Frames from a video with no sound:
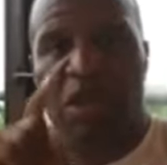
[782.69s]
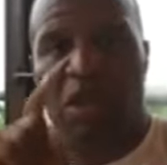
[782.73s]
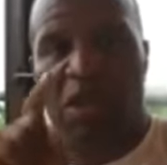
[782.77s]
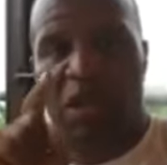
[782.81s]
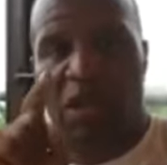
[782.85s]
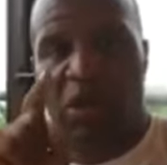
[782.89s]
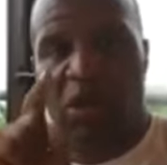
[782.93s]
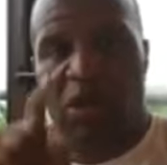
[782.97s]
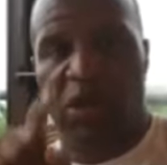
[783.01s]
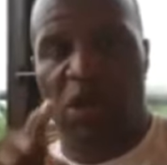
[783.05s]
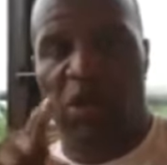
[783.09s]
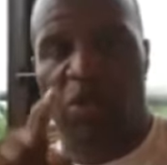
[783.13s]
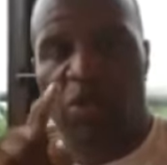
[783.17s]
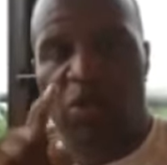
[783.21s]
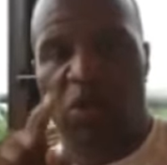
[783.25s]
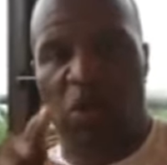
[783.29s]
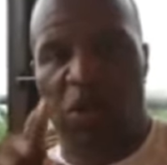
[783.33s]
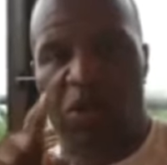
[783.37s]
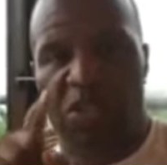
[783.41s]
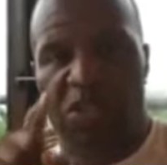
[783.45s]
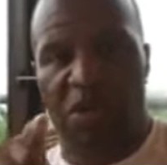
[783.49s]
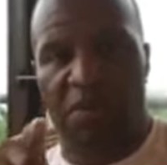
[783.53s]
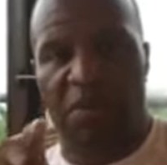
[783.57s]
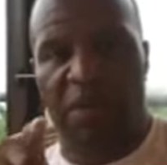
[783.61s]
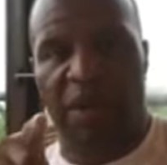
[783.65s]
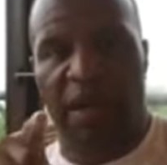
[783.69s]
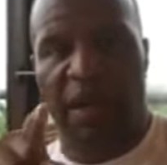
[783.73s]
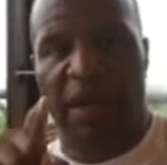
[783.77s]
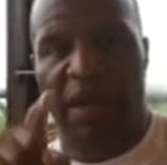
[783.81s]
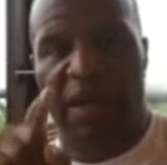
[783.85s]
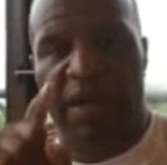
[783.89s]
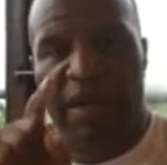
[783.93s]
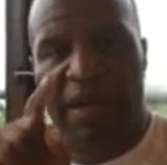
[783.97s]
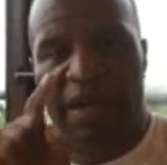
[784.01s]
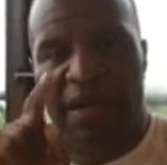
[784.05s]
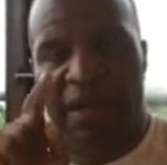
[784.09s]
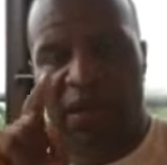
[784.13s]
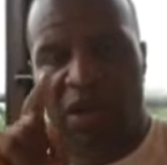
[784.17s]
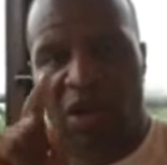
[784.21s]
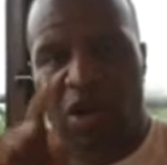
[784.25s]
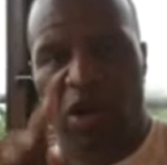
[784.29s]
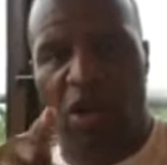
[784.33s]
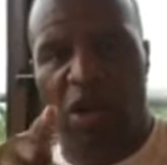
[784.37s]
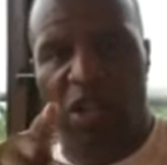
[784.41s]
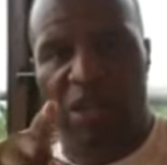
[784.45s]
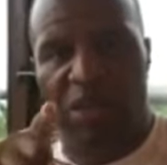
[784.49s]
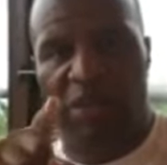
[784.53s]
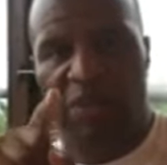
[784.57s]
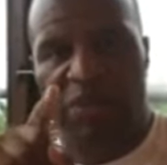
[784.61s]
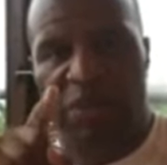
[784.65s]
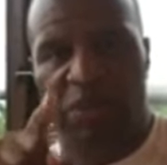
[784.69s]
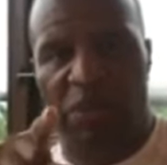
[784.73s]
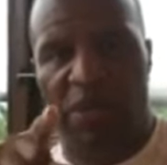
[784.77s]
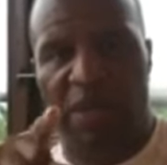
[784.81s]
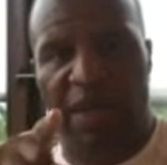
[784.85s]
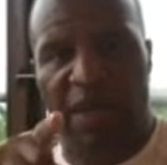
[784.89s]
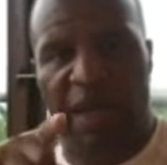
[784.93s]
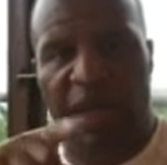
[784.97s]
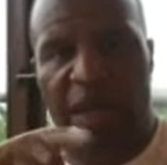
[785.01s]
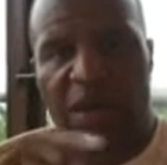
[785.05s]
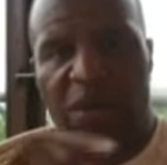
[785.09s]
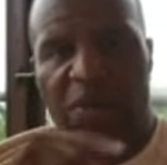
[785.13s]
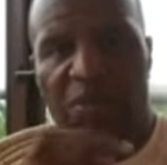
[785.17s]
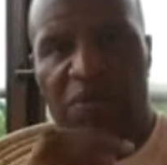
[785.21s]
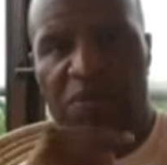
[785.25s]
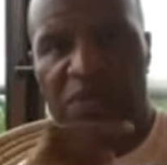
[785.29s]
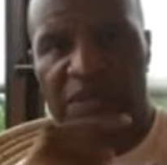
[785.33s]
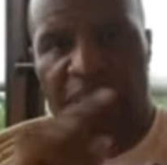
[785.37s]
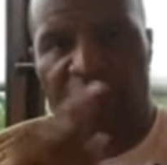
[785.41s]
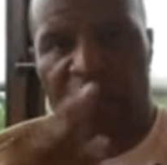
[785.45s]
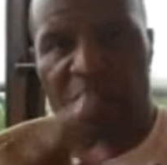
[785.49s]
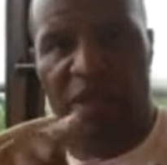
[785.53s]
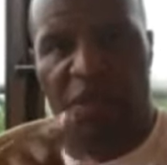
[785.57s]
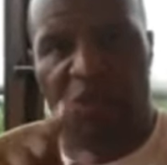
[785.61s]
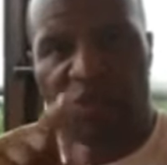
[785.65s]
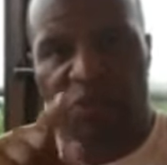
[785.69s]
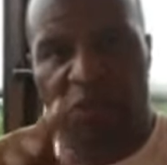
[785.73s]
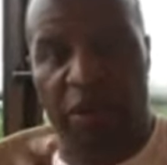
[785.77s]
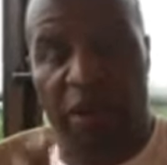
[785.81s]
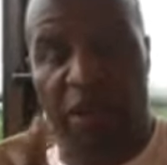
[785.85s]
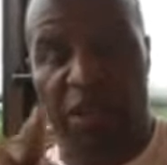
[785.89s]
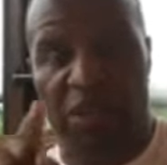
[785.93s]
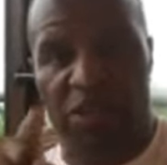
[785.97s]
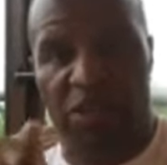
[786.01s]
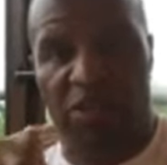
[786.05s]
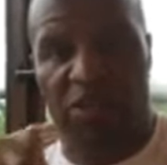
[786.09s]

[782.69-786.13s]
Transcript: Go to Hope Coalition America. Call them if you need help. Tell your friends who,